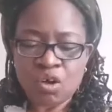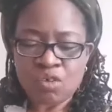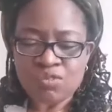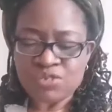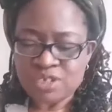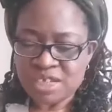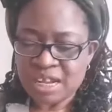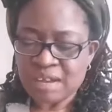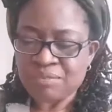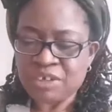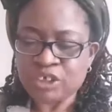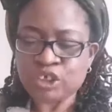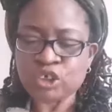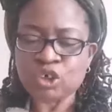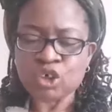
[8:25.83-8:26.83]
of
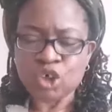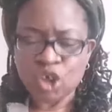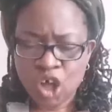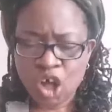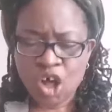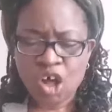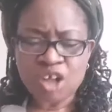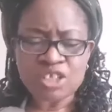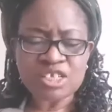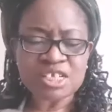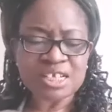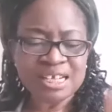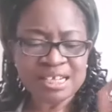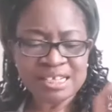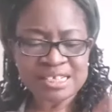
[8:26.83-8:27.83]
salvation,
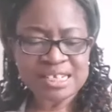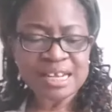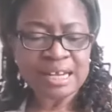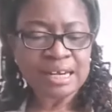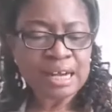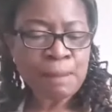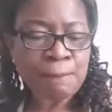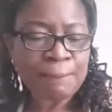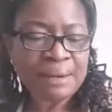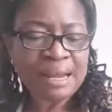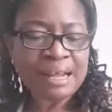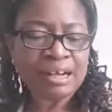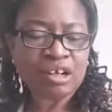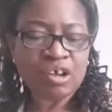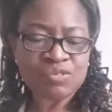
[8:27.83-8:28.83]
God's eternal
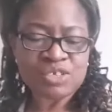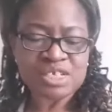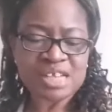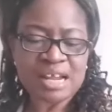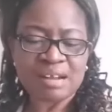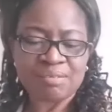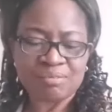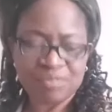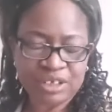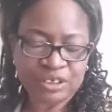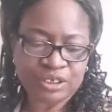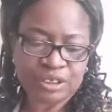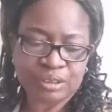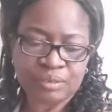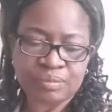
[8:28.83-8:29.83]
plan of
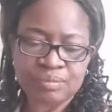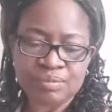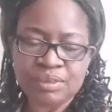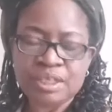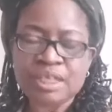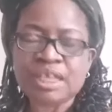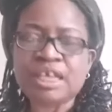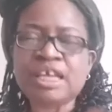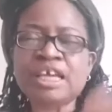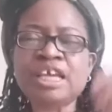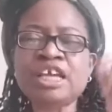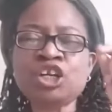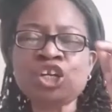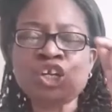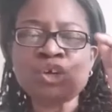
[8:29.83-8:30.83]
salvation.
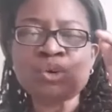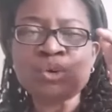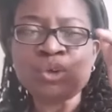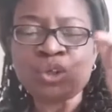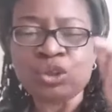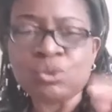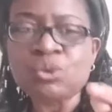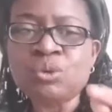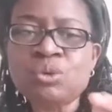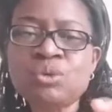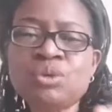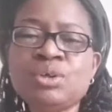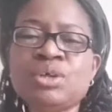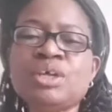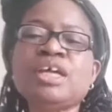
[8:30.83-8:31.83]
He knew
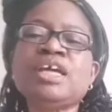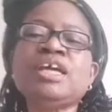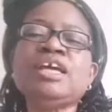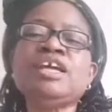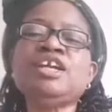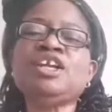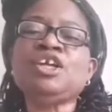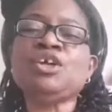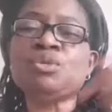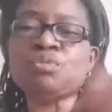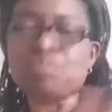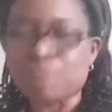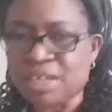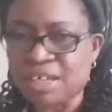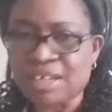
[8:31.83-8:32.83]
you, he knew
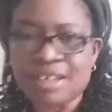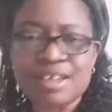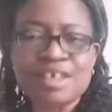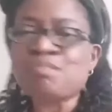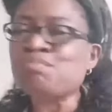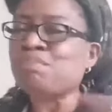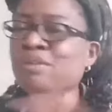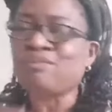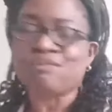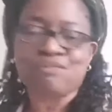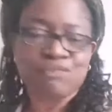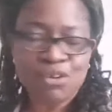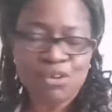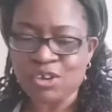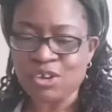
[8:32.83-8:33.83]
me
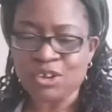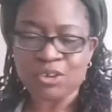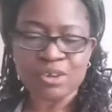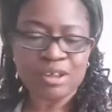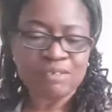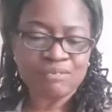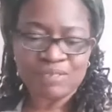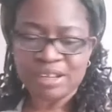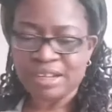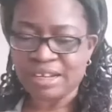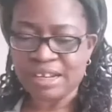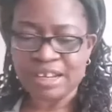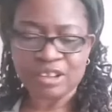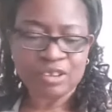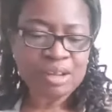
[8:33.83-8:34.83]
before your
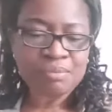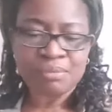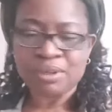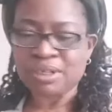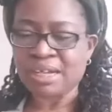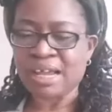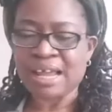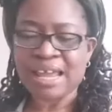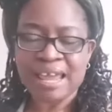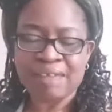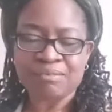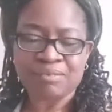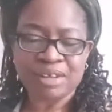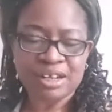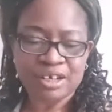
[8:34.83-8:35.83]
father and your mother
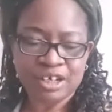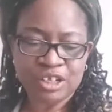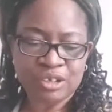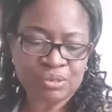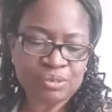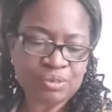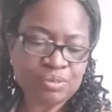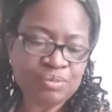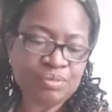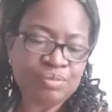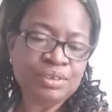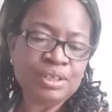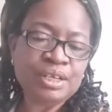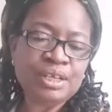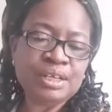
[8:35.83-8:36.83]
ever knew
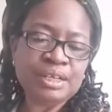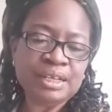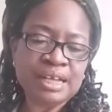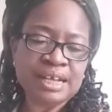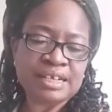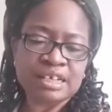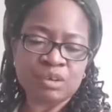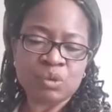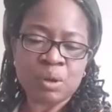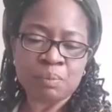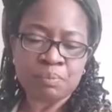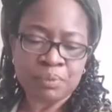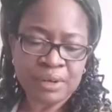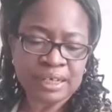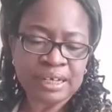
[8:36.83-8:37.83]
that they were
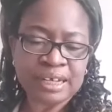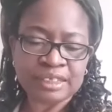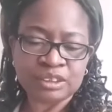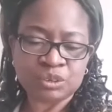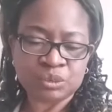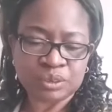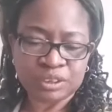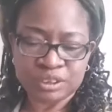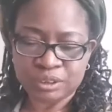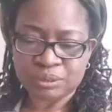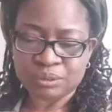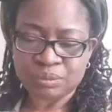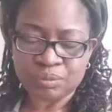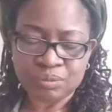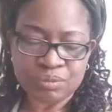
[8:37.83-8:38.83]
pregnant with
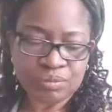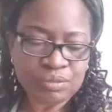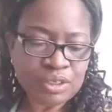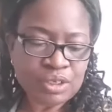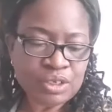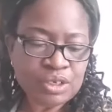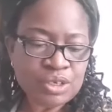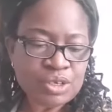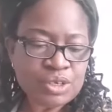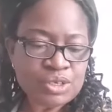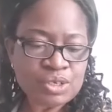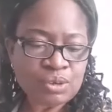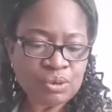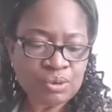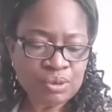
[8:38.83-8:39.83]
you.
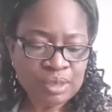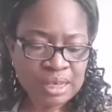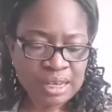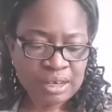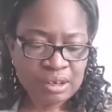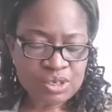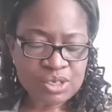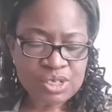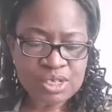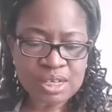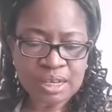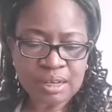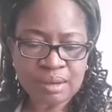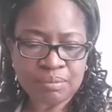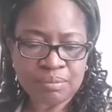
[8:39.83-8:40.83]
So let us,